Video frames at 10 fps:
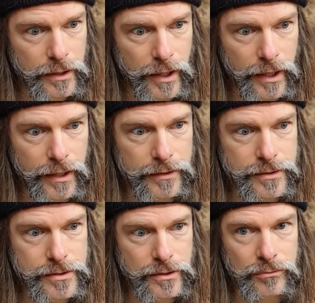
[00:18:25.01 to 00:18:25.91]
and
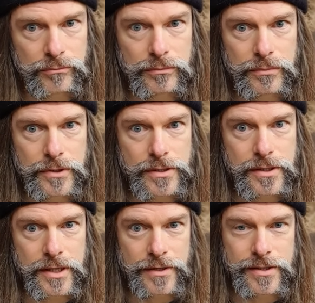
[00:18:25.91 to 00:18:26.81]

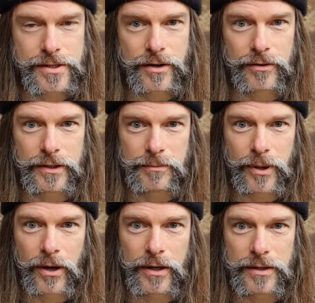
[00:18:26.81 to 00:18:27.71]
doesn't necessarily
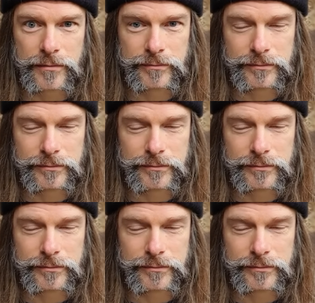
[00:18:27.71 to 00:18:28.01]
impart a